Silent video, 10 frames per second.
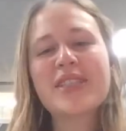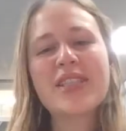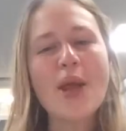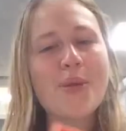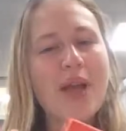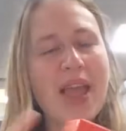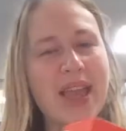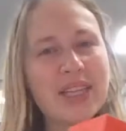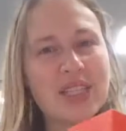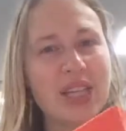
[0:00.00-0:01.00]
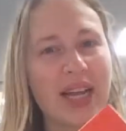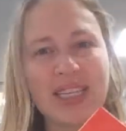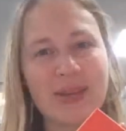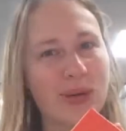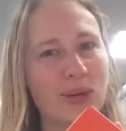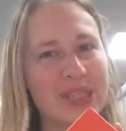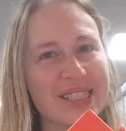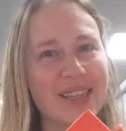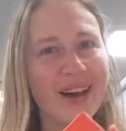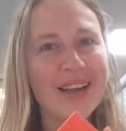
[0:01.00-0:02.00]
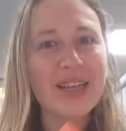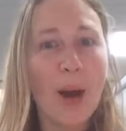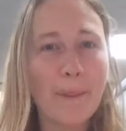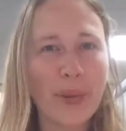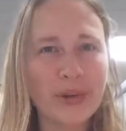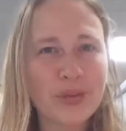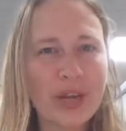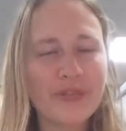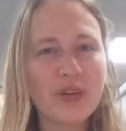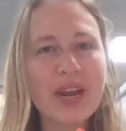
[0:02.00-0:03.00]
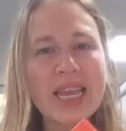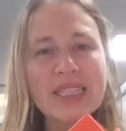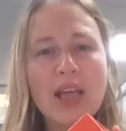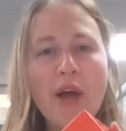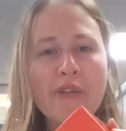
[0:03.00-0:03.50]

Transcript: So each side is not called a side. Our posh word for it is